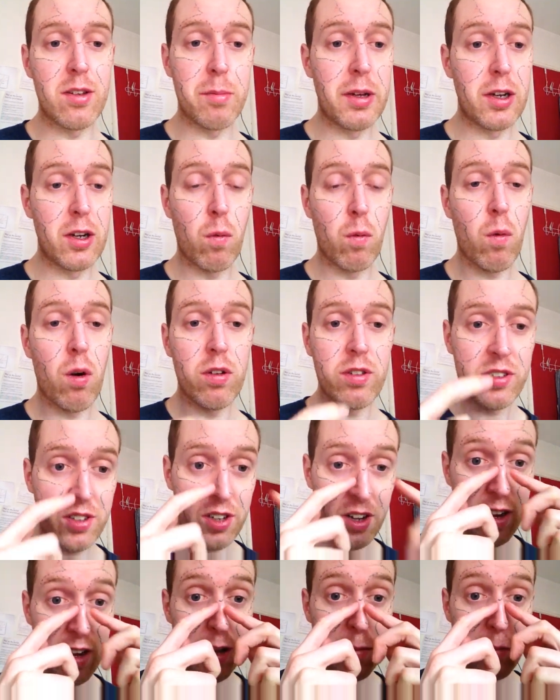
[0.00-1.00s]
I mean, at one
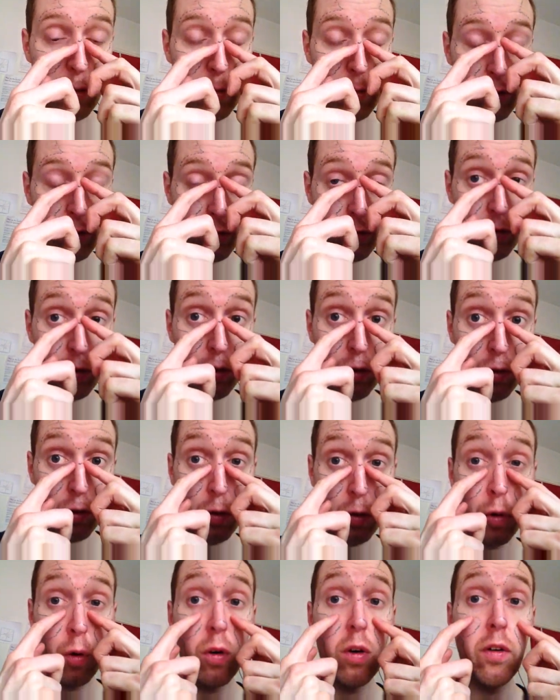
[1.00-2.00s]
time it was
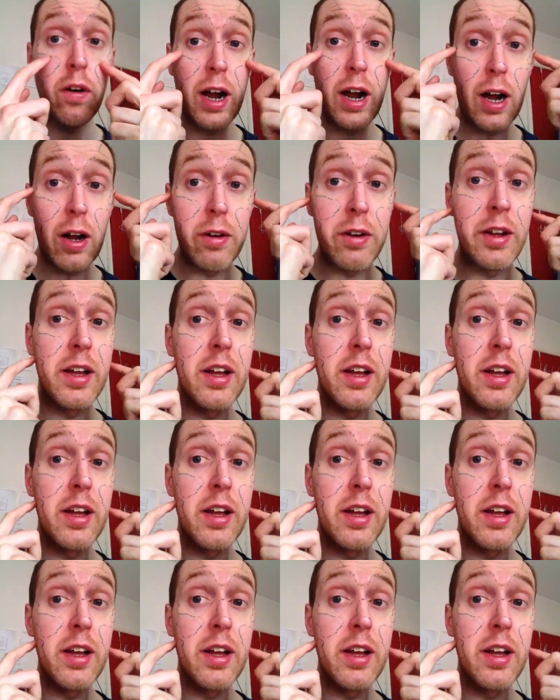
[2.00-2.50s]
all around